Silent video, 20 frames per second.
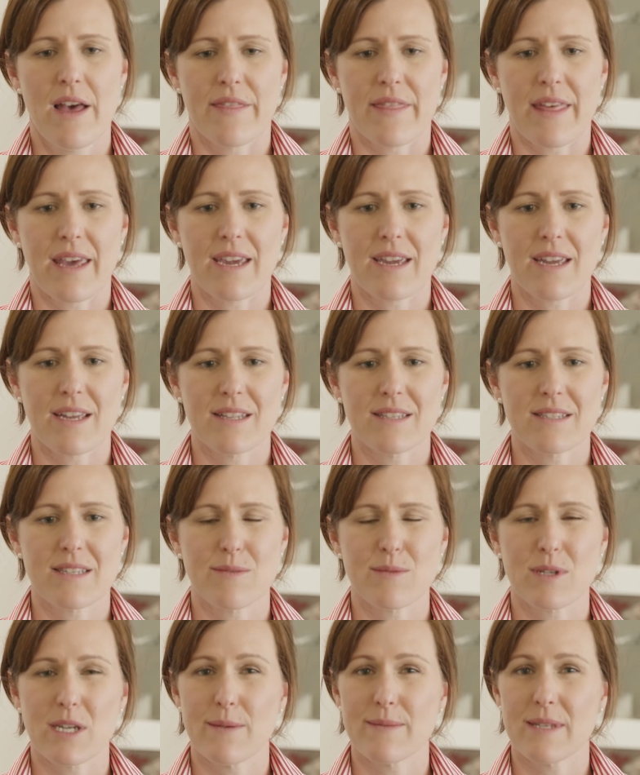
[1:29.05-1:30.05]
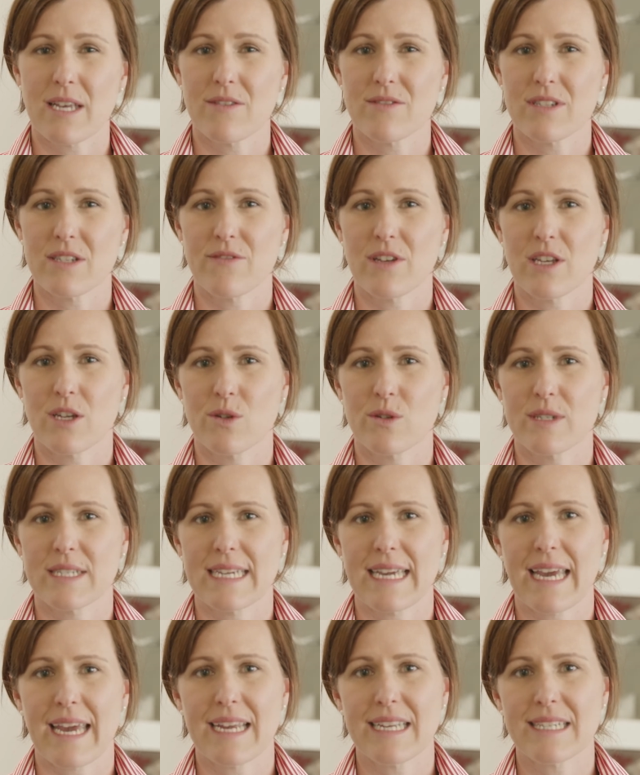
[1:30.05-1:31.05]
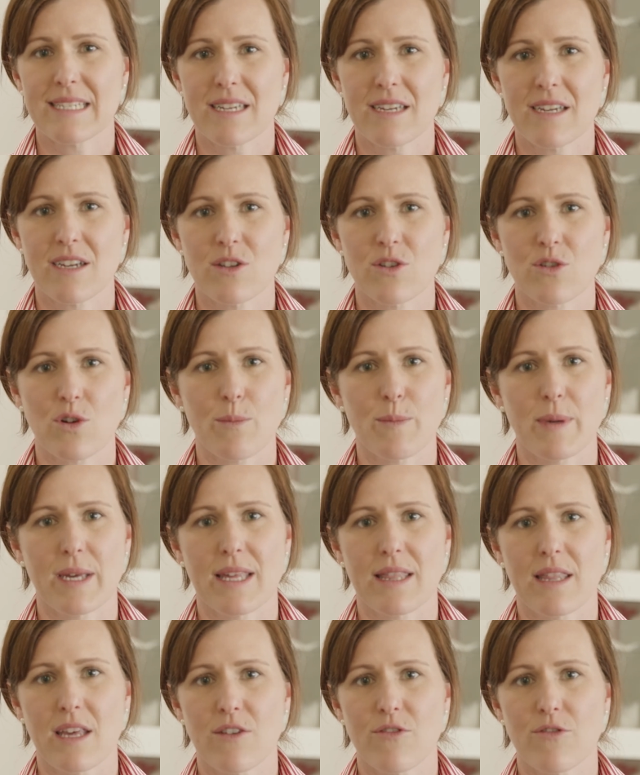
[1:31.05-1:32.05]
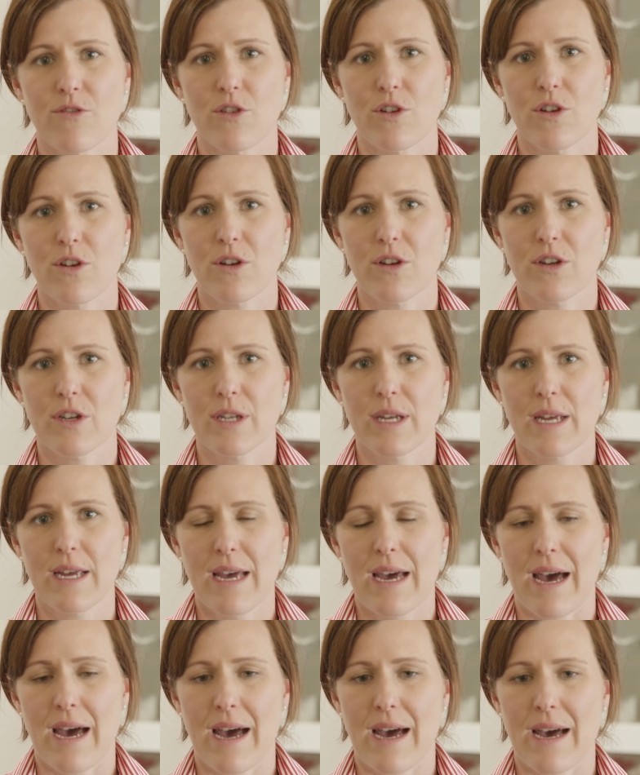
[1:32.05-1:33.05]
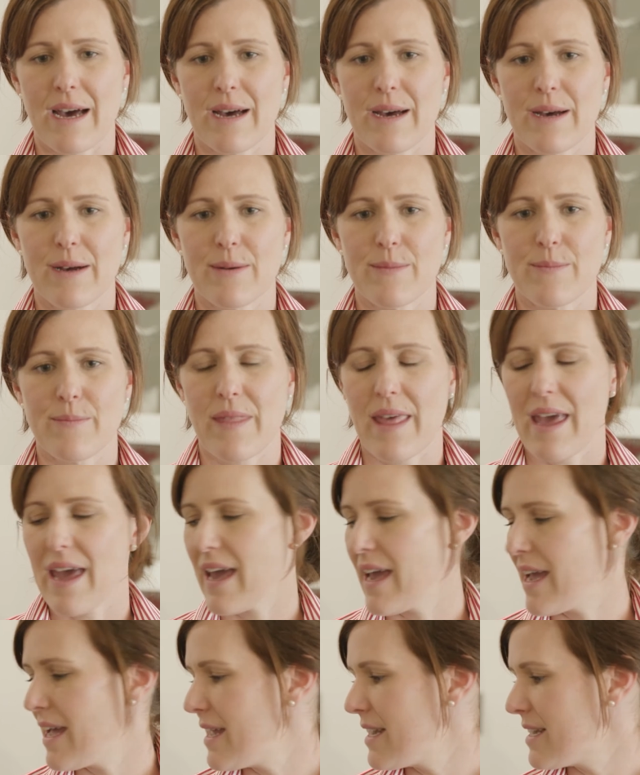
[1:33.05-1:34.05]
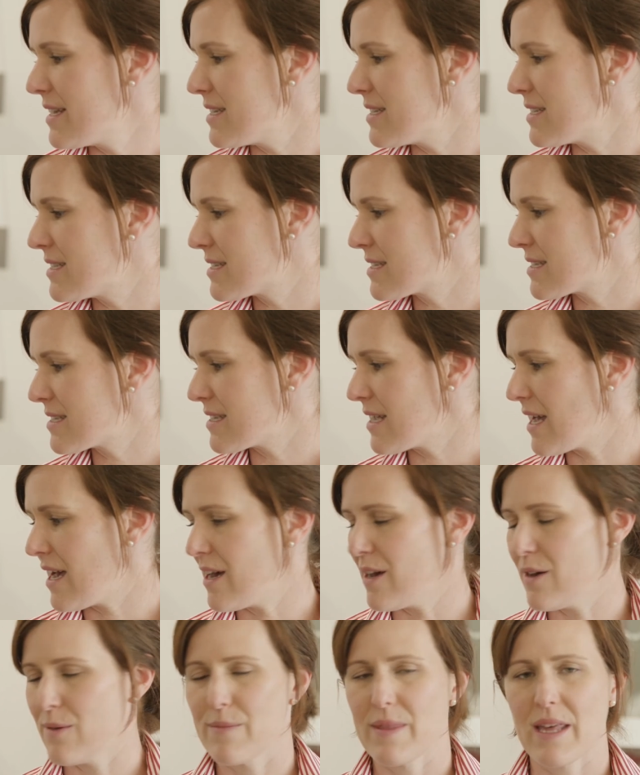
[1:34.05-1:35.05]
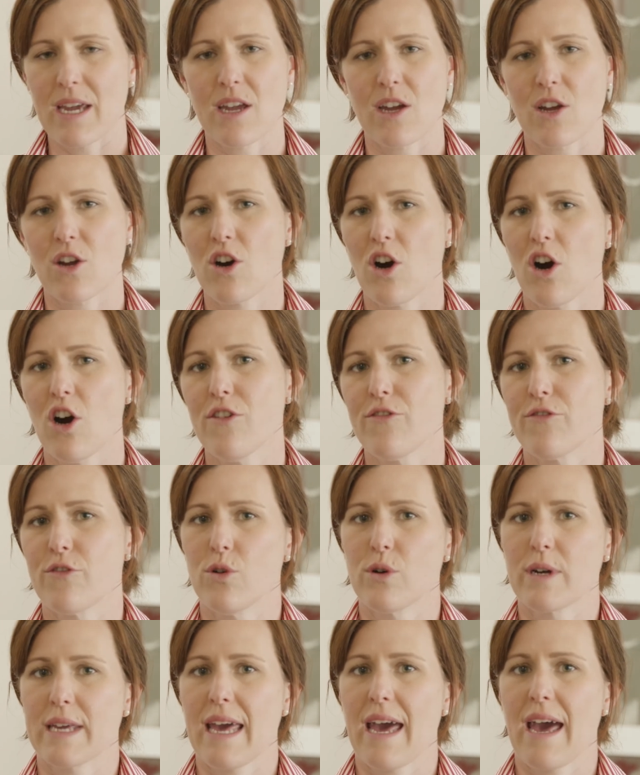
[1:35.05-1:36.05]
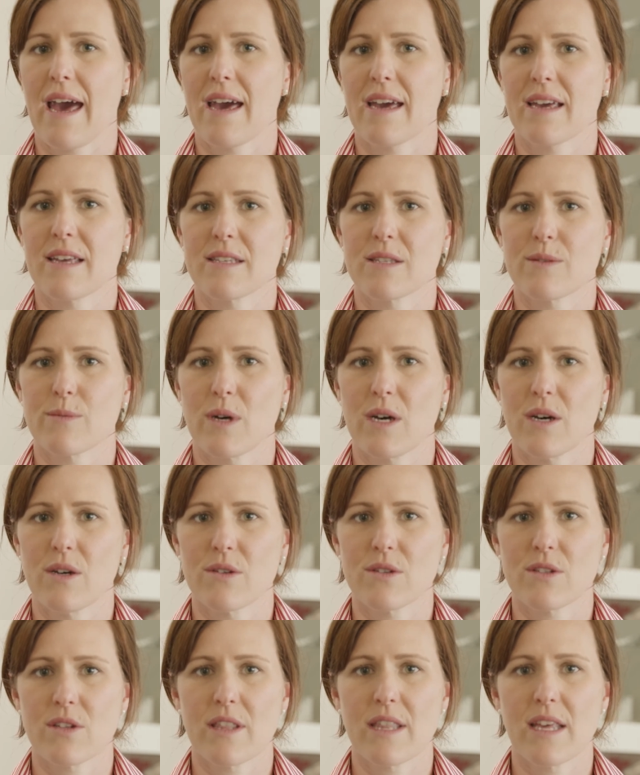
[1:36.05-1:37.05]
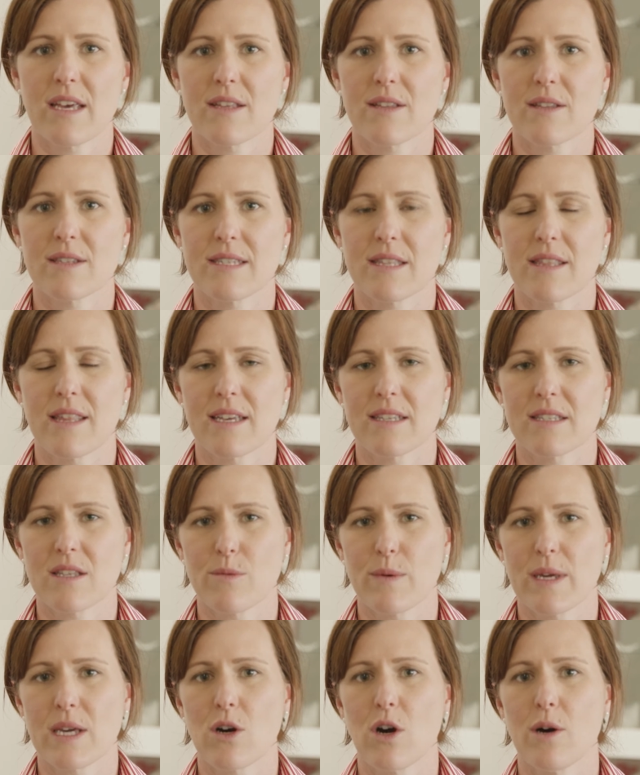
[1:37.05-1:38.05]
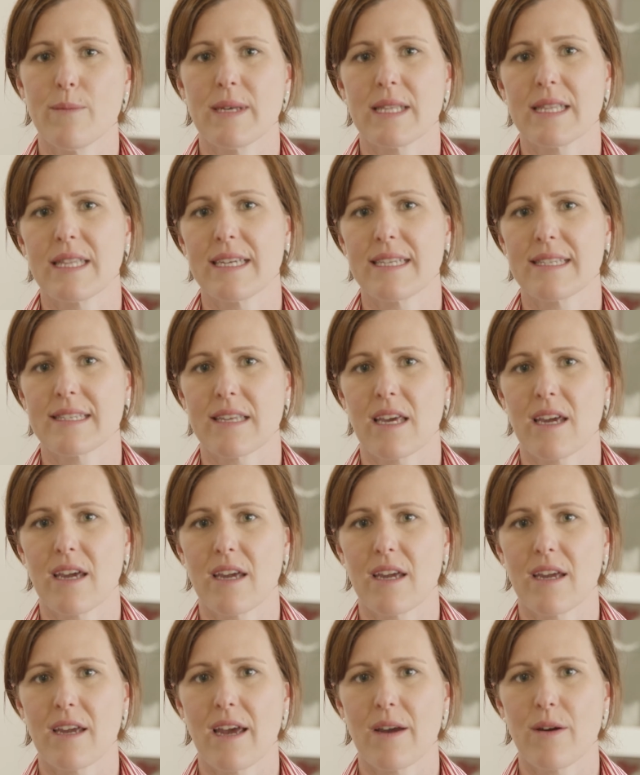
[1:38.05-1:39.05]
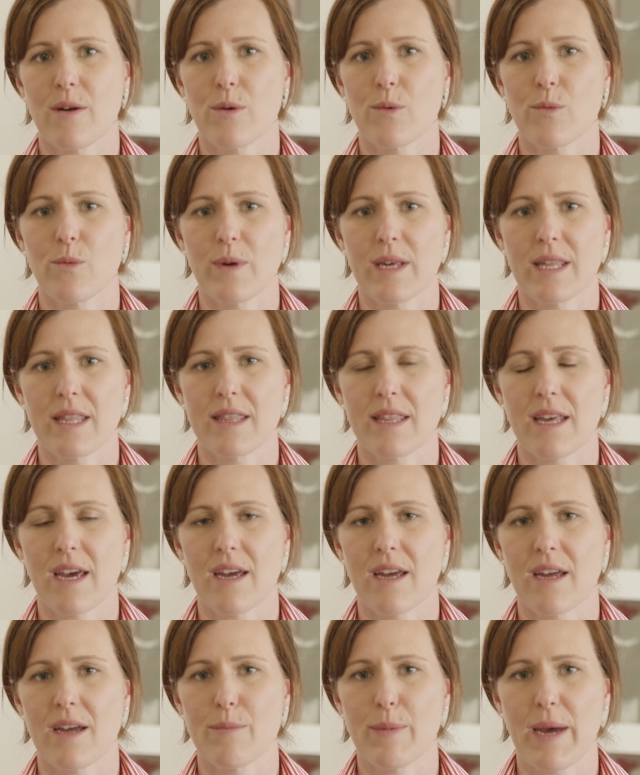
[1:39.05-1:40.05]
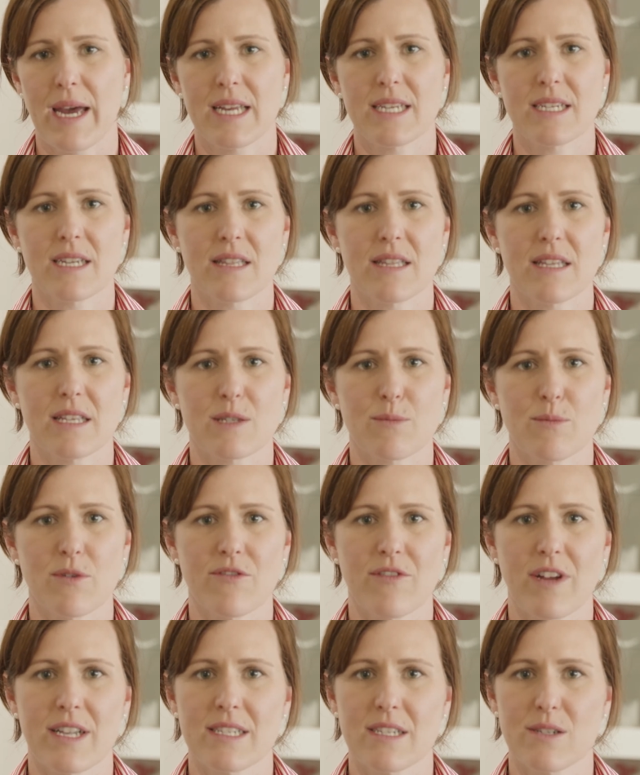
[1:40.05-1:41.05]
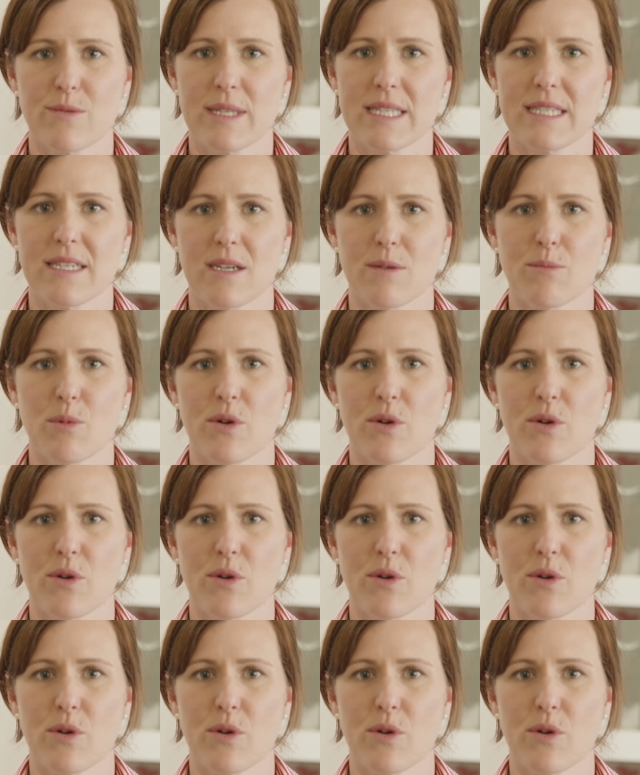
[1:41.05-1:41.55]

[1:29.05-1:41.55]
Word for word: They can sometimes have difficulty eating, dropping their food, um, and um, they can cough or gag as well. So there's things that we commonly see with a patient that's prevented with tick